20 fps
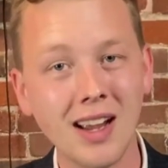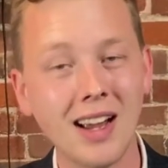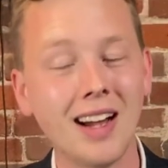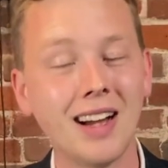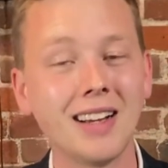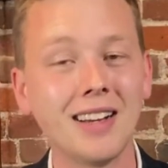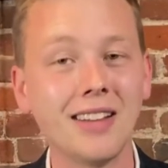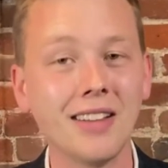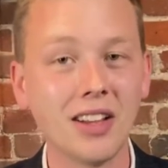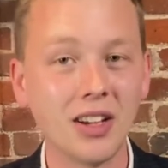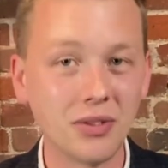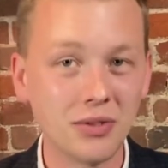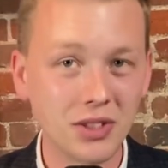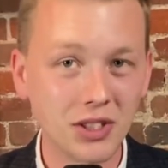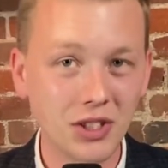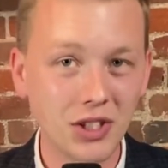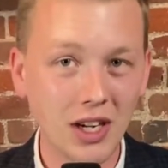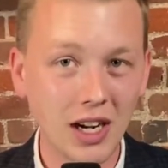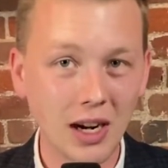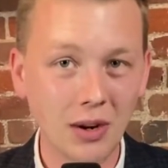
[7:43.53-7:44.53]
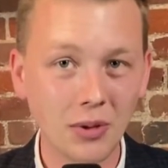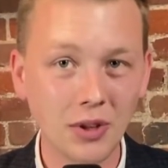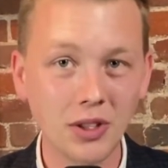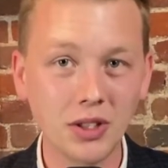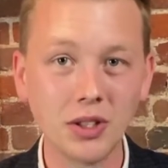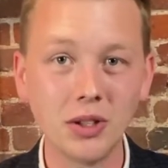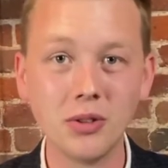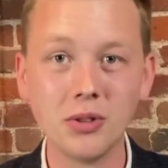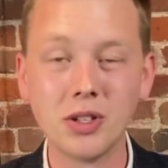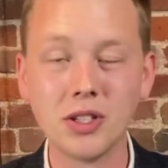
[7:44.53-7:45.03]
I'd love to chat with
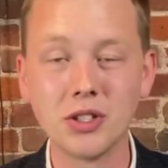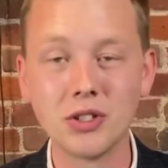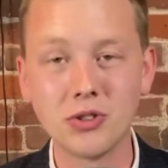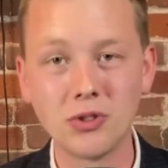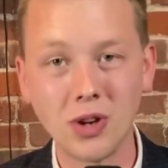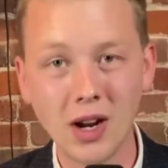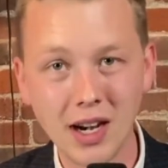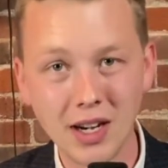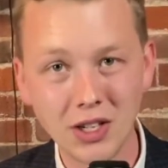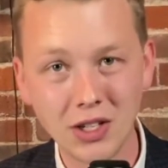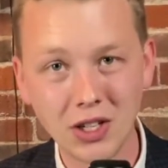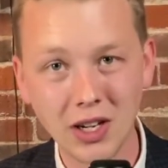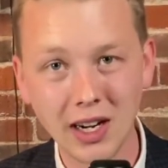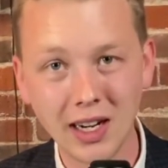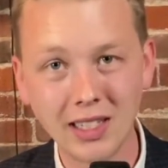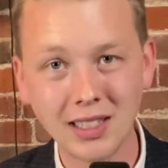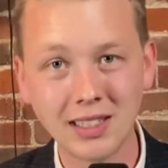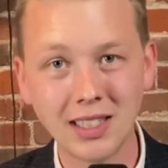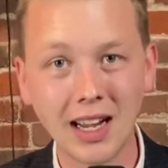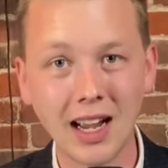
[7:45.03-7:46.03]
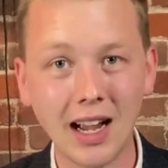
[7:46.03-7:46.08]
you and strategize